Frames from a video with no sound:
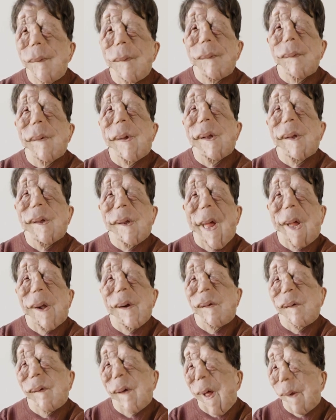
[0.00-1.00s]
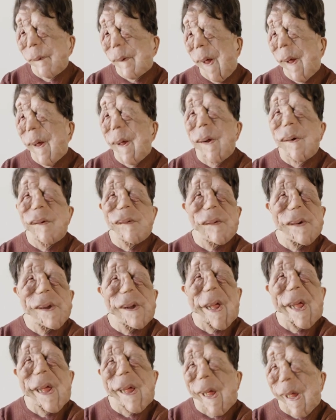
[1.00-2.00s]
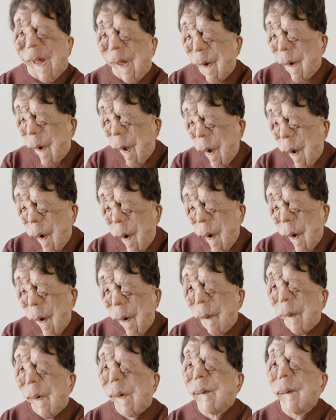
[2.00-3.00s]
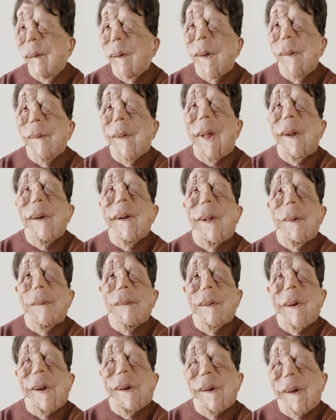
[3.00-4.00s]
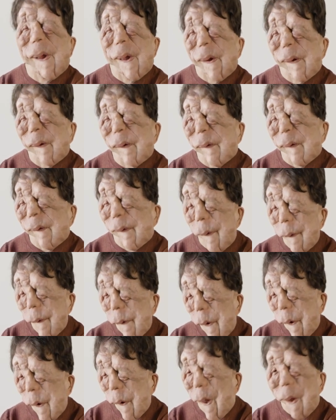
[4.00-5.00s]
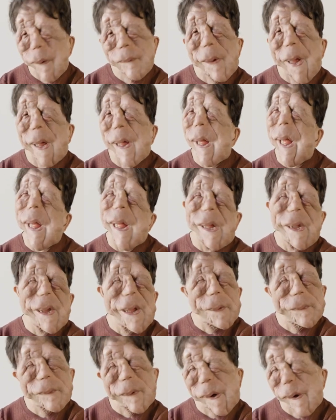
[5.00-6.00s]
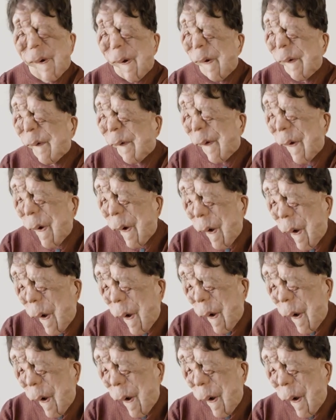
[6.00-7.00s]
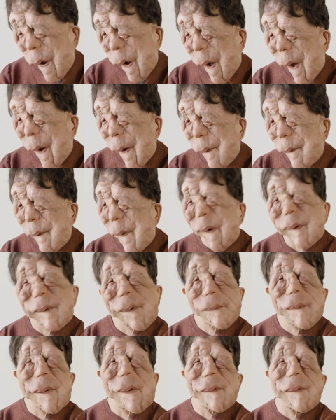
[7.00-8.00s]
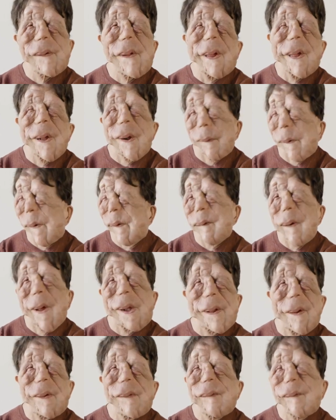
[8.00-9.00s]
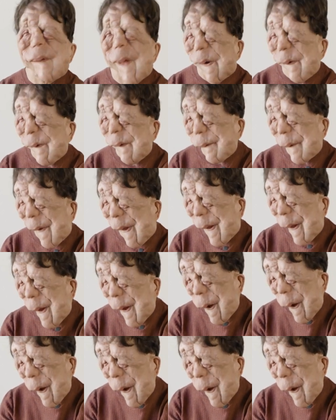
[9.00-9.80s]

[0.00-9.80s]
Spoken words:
We had a chat about Andrew Tate. We talked about The Apprentice. I hate The Apprentice. As a business economics grad, it offends me.